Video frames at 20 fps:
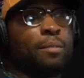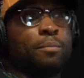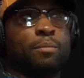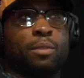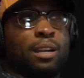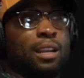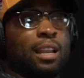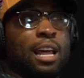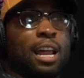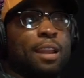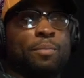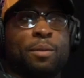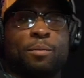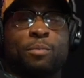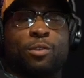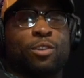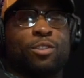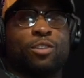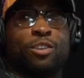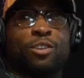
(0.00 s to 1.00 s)
But a lot of
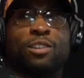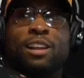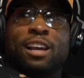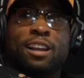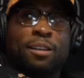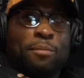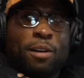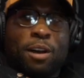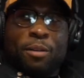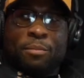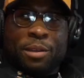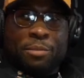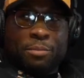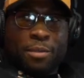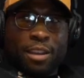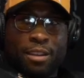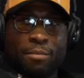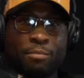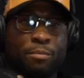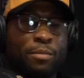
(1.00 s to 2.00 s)
people don't know that about me,
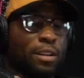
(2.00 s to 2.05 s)
man.